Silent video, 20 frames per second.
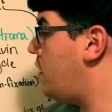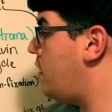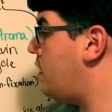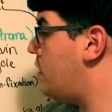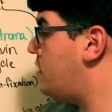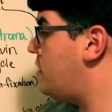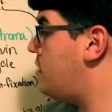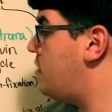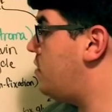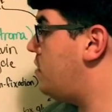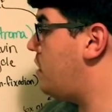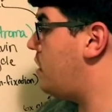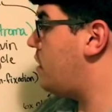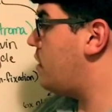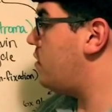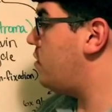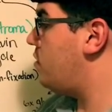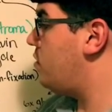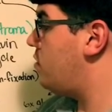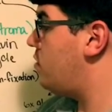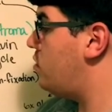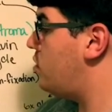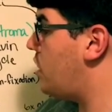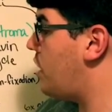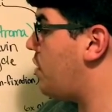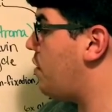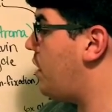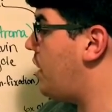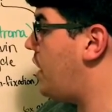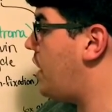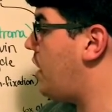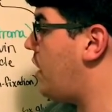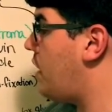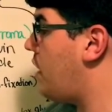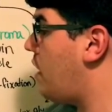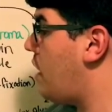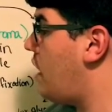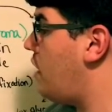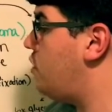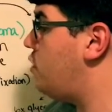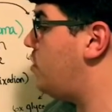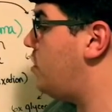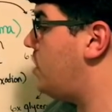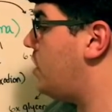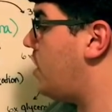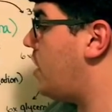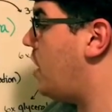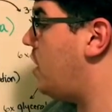this is generating a hydrogen